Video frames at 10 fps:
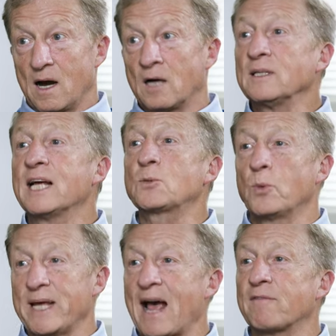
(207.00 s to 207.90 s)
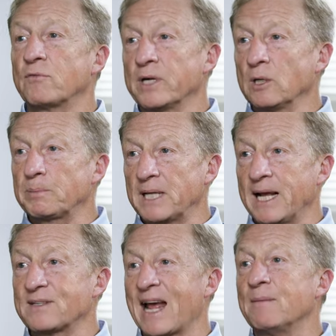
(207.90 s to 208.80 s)
Unless we have real
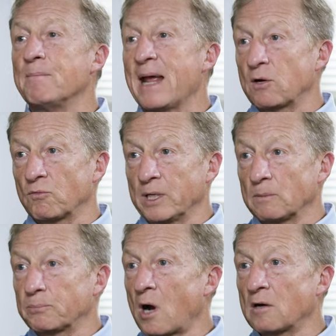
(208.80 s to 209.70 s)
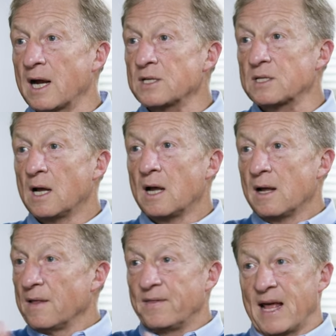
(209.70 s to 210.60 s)
plans and make real progress,
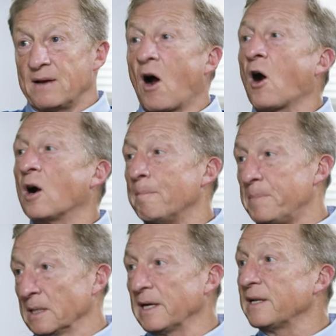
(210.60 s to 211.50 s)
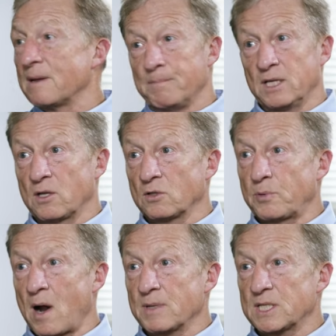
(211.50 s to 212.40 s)
then our ability to meet those
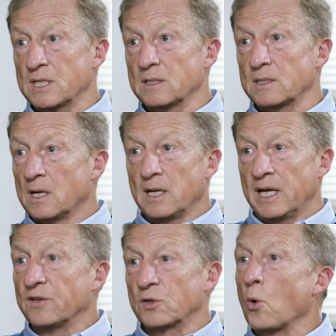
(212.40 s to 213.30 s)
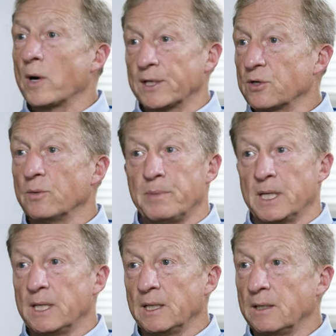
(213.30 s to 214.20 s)
promises is going to
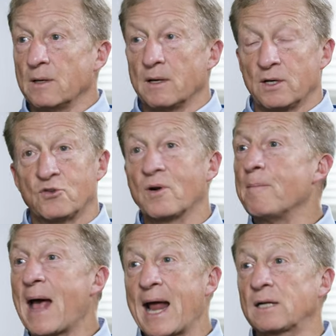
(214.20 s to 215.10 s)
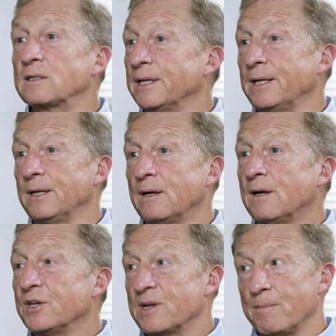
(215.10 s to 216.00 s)
be dramatically
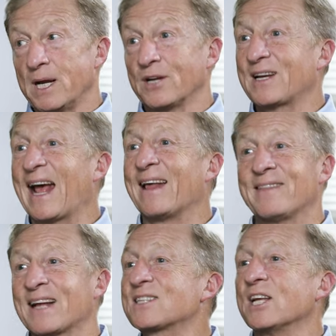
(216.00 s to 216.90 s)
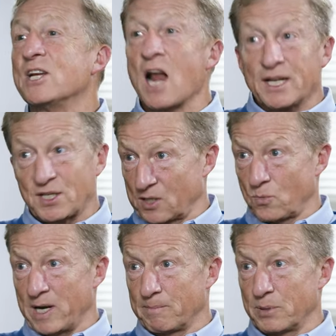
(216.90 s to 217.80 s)
diminished. That's the nicest
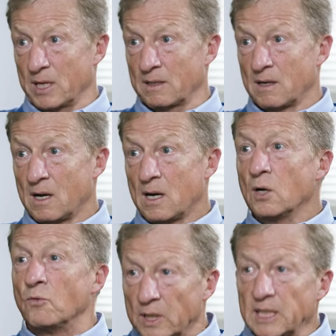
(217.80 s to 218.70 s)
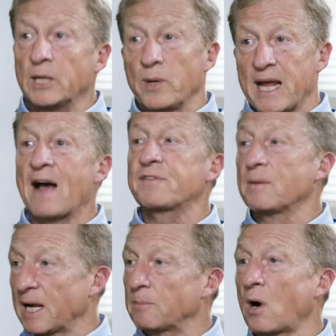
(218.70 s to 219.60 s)
way to put it. Really, we have to
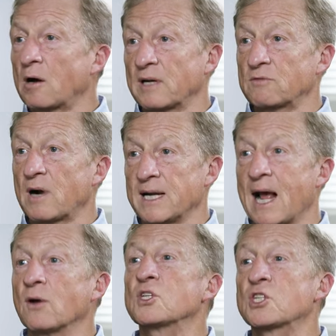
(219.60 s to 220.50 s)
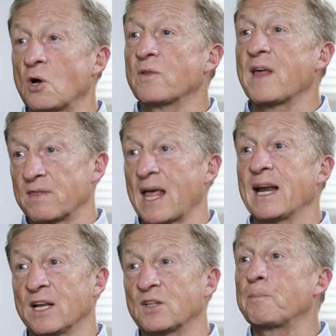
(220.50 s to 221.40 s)
make progress right now so that,
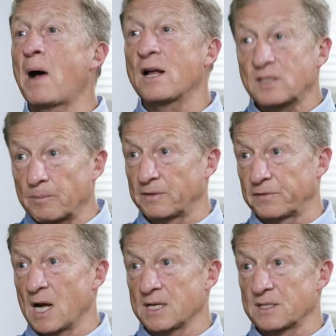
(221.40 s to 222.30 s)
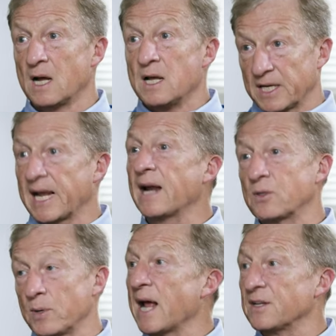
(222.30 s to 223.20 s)
that it's possible for us to get
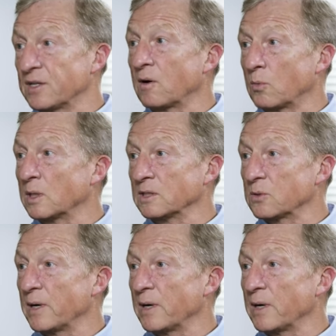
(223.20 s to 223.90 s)
to a net zero world in